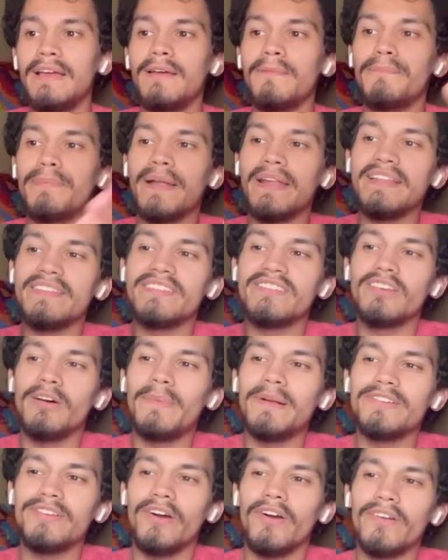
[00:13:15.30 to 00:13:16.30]
But it's so
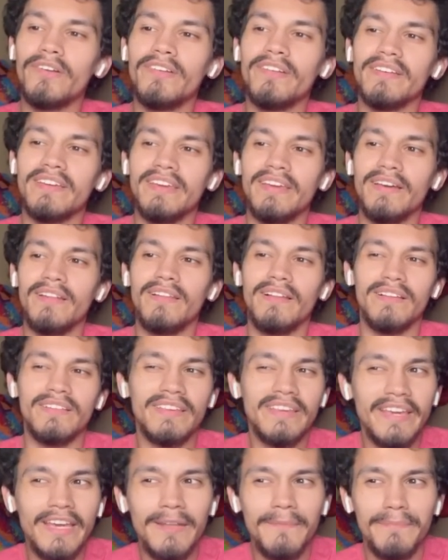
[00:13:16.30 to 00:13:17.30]
much harder to kill a
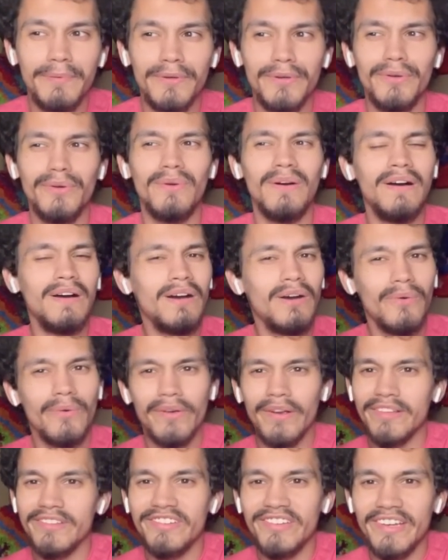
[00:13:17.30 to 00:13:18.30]
Kid Buu
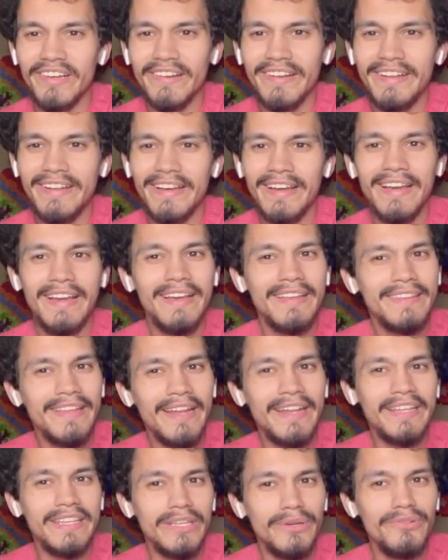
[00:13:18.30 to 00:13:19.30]
or a Jiren
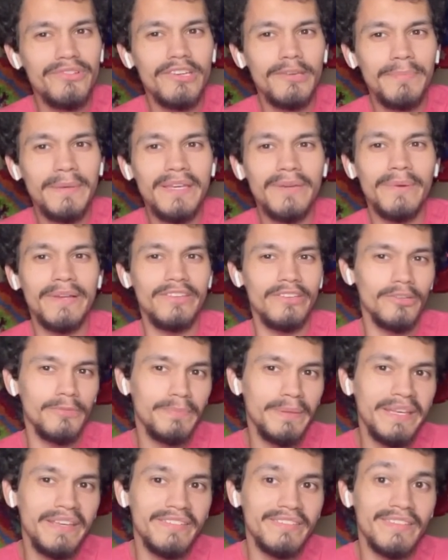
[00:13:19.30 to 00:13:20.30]
than a UGB when you're
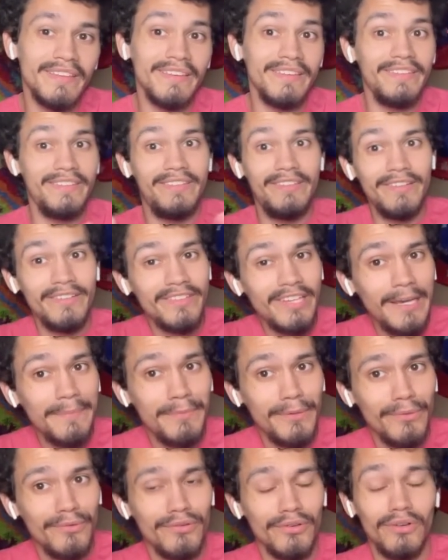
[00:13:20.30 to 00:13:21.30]
Beast. You're type
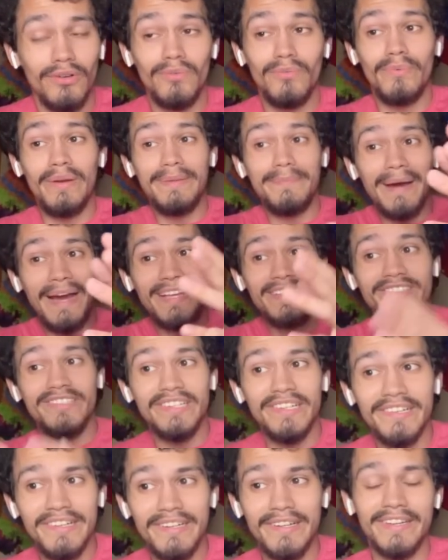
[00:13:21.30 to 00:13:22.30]
neutral. When my
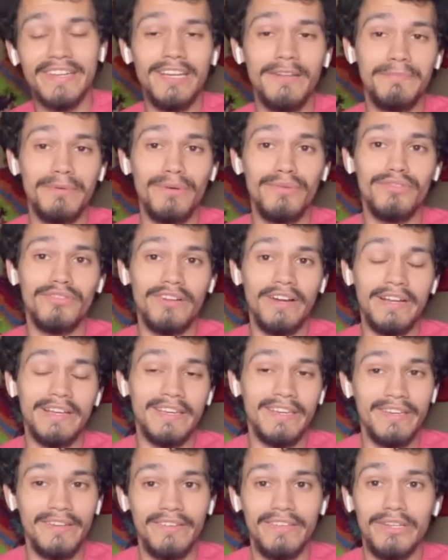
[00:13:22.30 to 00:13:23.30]
Jiren or Kid Buu is trying to
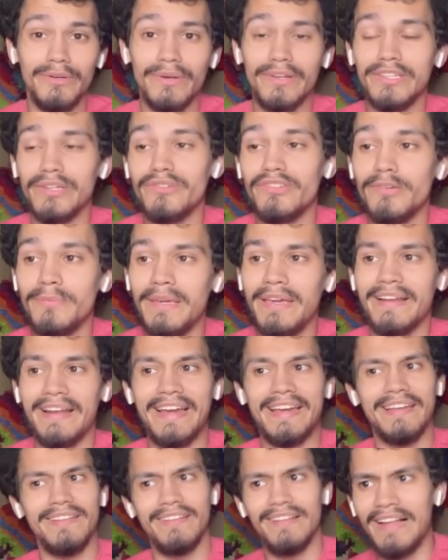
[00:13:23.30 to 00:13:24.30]
kill your UGB and I
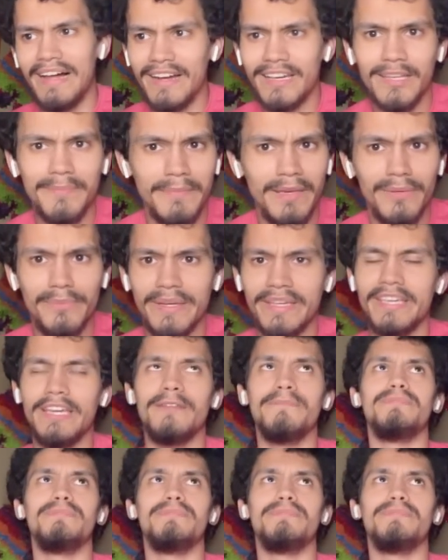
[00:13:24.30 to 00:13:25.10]
can lock him in with Kid